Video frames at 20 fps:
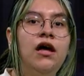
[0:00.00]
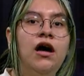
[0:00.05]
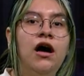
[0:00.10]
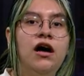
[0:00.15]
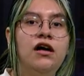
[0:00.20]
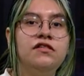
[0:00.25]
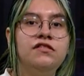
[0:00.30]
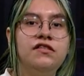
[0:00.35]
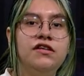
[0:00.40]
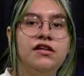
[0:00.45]

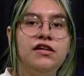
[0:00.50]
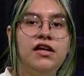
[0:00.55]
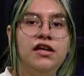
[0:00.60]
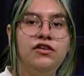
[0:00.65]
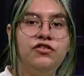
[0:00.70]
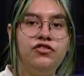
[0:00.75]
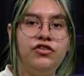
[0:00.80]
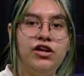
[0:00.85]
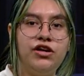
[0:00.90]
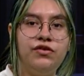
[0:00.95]
On Sunday,
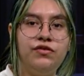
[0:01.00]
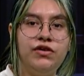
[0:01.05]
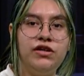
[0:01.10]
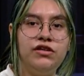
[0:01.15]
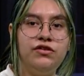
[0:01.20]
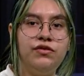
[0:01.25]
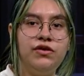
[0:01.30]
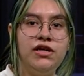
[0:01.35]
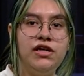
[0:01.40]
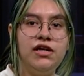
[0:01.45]
January
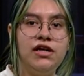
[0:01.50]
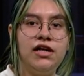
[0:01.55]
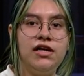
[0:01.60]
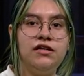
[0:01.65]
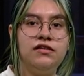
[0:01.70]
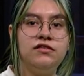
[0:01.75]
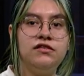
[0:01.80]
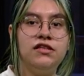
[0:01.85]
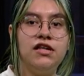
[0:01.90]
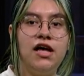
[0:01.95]

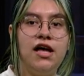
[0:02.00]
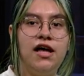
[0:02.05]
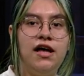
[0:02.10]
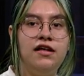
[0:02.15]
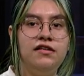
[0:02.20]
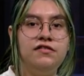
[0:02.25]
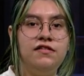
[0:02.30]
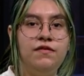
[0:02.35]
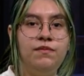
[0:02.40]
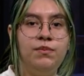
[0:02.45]
29th,
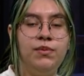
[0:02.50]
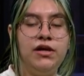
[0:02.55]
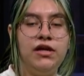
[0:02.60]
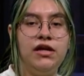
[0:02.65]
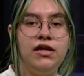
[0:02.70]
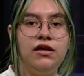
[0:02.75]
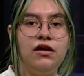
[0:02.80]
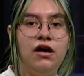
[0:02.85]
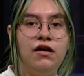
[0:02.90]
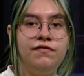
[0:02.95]

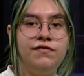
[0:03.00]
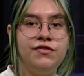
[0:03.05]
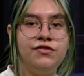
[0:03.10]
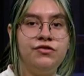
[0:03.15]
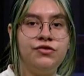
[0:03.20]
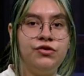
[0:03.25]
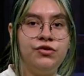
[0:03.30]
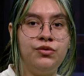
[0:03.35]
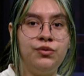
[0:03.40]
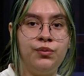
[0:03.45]
SFPD
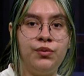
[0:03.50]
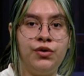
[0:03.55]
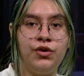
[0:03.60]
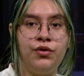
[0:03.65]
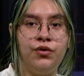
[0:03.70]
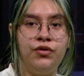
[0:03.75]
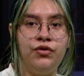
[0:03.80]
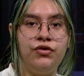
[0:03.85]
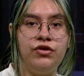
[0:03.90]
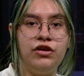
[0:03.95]
officers were
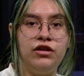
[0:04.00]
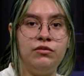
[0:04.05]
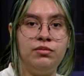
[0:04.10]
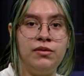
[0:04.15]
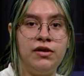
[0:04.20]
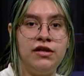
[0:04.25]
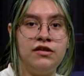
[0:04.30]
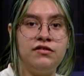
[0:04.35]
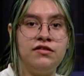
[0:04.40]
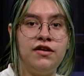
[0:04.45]
ordering
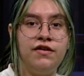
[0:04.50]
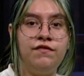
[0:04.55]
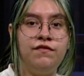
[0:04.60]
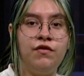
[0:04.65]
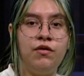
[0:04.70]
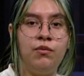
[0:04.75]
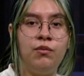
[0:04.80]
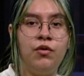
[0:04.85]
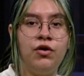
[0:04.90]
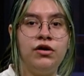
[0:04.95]
pizza
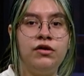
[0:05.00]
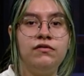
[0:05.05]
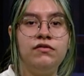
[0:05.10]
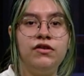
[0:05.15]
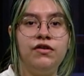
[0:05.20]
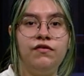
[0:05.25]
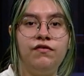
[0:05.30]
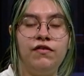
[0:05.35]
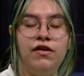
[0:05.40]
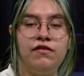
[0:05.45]
from one of
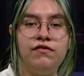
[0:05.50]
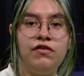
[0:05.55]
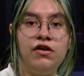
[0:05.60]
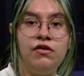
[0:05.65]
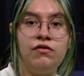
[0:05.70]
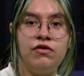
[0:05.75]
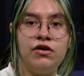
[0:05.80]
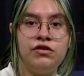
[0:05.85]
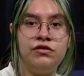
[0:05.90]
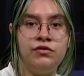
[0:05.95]
their
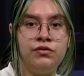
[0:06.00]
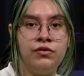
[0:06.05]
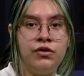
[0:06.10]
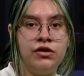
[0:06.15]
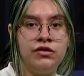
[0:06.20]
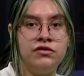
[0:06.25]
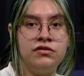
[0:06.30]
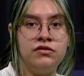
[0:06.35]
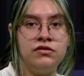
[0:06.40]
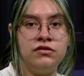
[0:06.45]
favorite
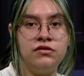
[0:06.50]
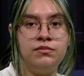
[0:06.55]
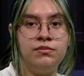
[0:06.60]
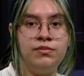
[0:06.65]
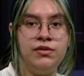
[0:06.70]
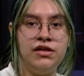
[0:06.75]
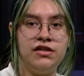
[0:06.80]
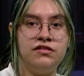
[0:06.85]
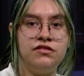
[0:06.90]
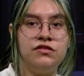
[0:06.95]
restaurants,
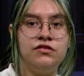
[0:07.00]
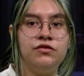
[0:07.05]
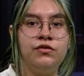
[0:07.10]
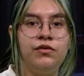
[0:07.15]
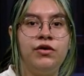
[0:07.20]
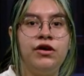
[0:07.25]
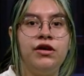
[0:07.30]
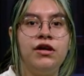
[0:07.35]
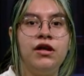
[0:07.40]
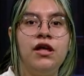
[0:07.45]
Pizza
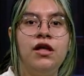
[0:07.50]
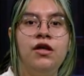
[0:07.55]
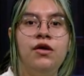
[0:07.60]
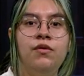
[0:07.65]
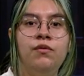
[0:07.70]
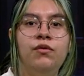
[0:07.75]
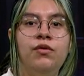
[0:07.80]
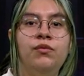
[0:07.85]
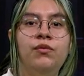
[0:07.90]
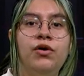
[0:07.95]
Squared,
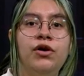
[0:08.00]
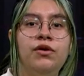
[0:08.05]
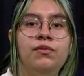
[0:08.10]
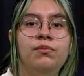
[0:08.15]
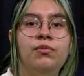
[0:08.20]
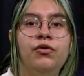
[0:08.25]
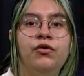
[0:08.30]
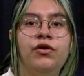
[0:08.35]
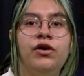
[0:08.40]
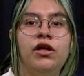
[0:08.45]
when one
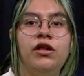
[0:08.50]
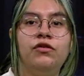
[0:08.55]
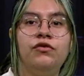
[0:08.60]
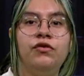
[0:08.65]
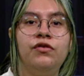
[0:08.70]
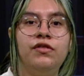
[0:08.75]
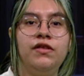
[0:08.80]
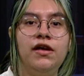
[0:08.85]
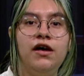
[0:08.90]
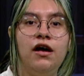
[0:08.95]
employee
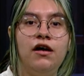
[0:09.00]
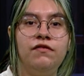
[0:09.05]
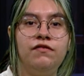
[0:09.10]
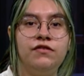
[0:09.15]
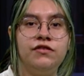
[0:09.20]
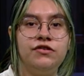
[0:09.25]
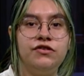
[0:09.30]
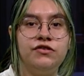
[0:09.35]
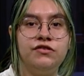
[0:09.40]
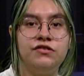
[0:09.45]
told the
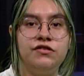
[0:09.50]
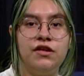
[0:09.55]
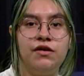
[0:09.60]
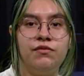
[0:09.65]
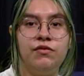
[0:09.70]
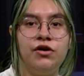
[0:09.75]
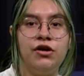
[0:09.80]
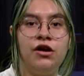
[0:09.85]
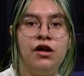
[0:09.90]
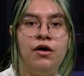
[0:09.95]
officers they
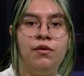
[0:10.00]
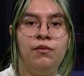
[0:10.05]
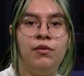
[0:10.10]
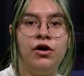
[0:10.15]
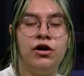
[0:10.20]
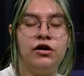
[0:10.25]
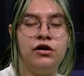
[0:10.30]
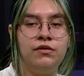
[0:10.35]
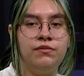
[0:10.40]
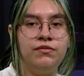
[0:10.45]
were not
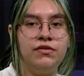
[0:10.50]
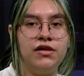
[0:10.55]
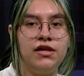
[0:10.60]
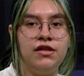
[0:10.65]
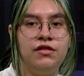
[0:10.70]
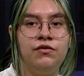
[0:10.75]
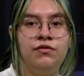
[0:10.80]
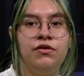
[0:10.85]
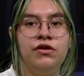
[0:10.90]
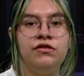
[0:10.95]
welcomed
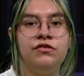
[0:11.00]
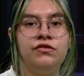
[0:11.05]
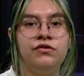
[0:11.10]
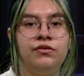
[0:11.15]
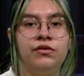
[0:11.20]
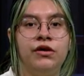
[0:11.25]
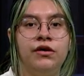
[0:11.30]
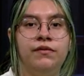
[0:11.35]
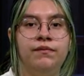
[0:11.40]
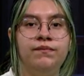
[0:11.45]
in the
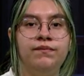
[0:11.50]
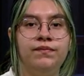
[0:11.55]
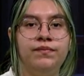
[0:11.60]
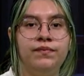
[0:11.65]
restaurant.